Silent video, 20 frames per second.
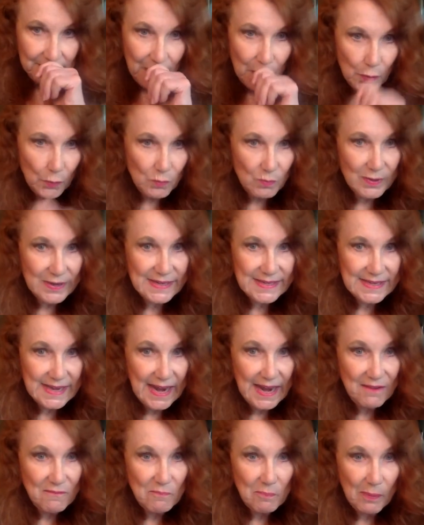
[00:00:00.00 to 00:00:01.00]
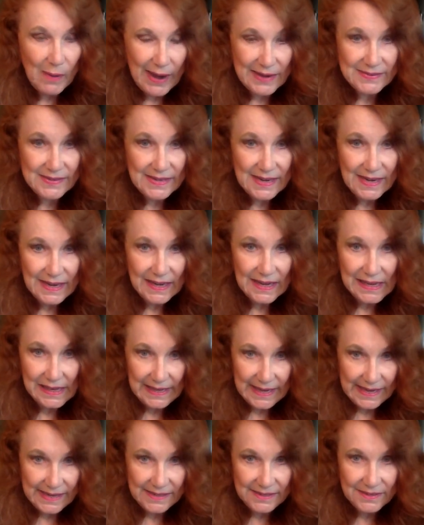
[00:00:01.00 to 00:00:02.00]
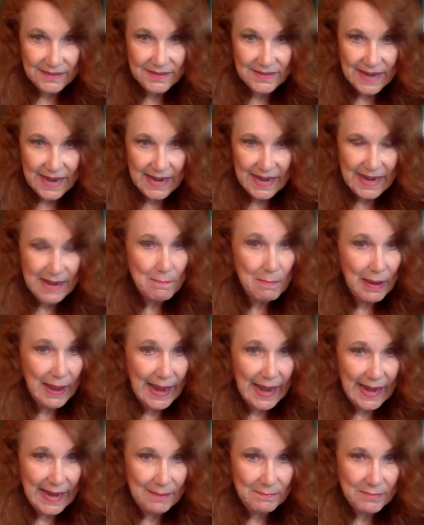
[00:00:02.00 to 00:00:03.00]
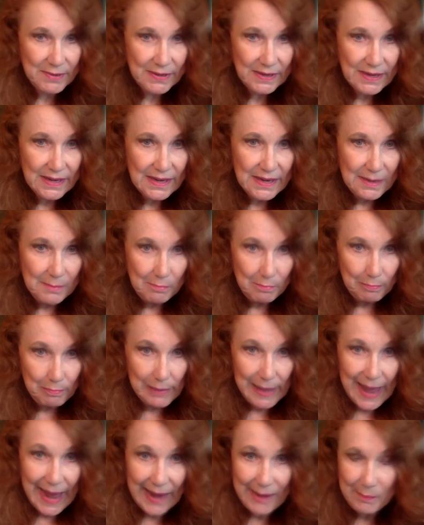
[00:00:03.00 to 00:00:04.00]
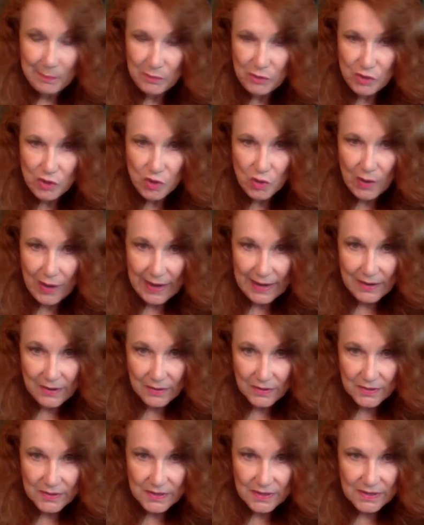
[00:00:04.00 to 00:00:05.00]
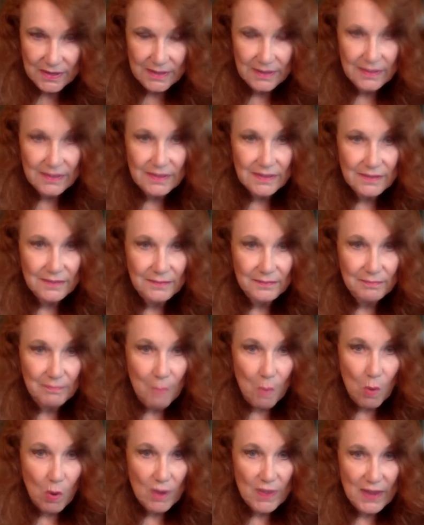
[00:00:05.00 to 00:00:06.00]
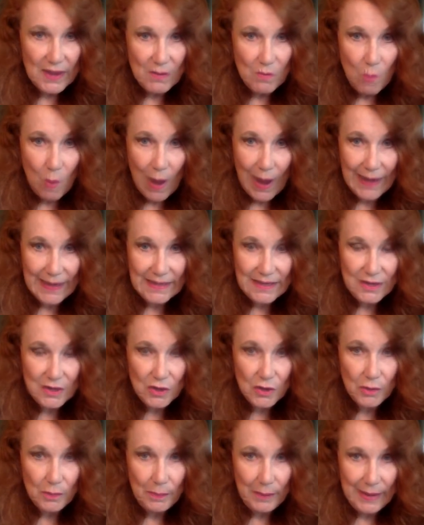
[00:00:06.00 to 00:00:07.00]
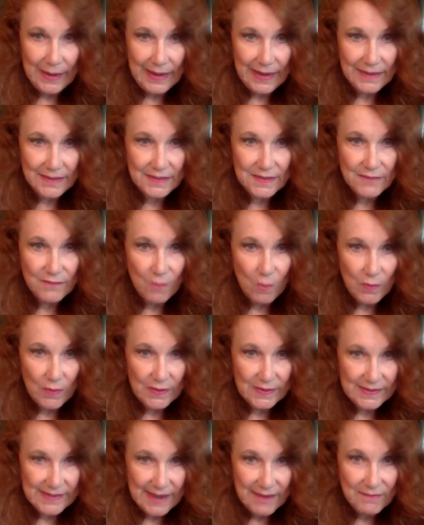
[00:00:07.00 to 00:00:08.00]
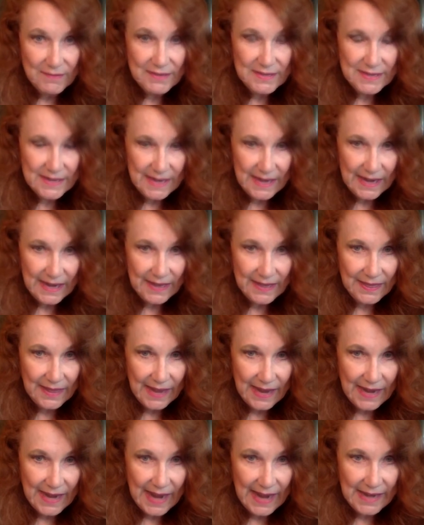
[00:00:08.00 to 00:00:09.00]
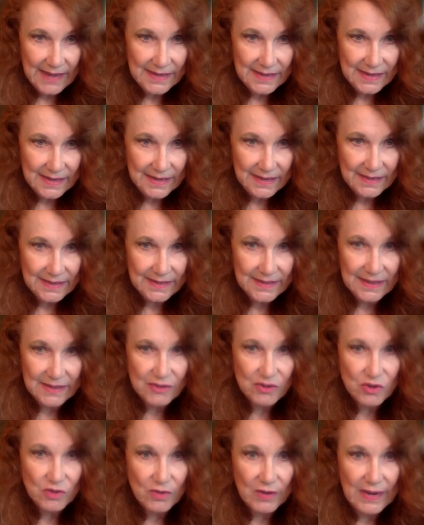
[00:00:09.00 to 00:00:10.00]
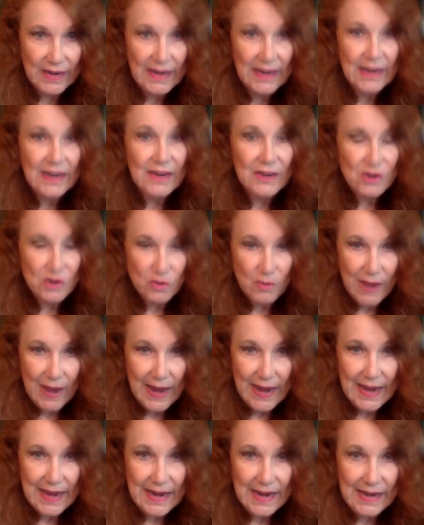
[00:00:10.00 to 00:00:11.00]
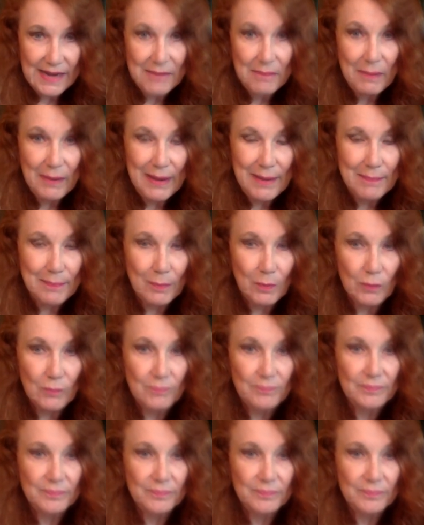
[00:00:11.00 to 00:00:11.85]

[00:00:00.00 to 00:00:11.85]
who received President Clinton, said he blamed black traders more than white Europeans for the 17th and 18th century trade in people.